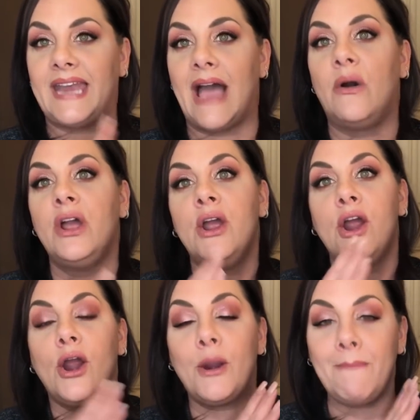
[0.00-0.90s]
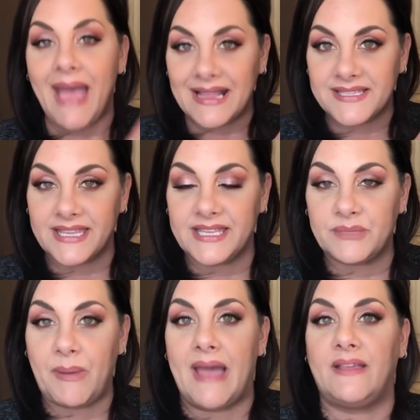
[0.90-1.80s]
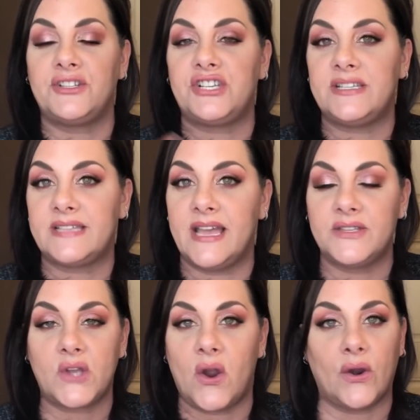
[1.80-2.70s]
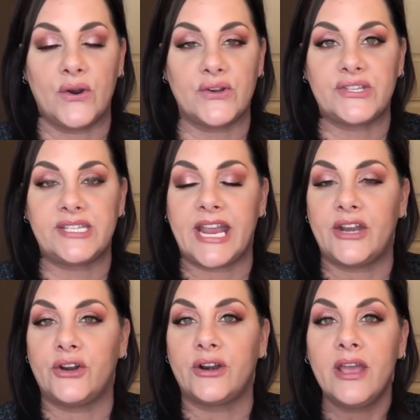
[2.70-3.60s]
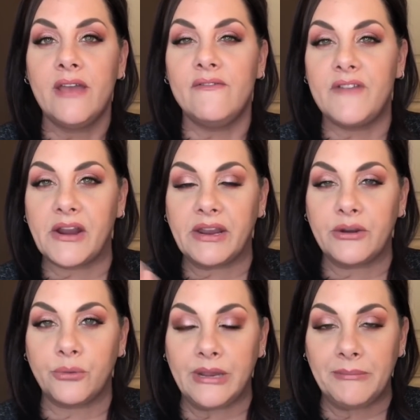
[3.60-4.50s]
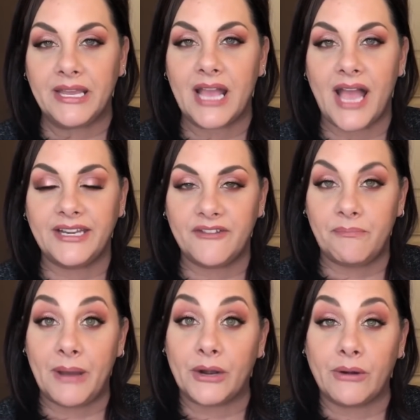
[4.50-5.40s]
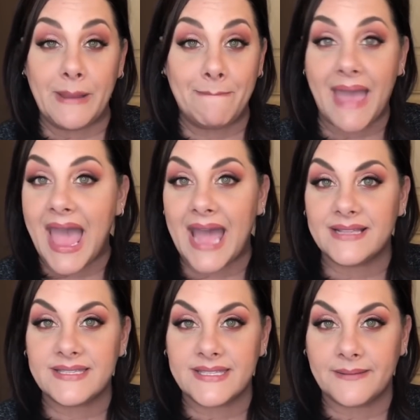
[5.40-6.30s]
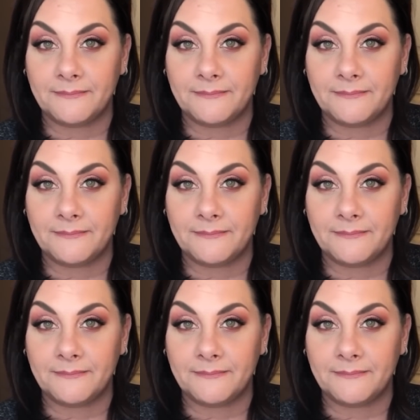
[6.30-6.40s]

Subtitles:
Now, her mattes in this palette, she says, are her standard, very creamy, kind of buttery mattes.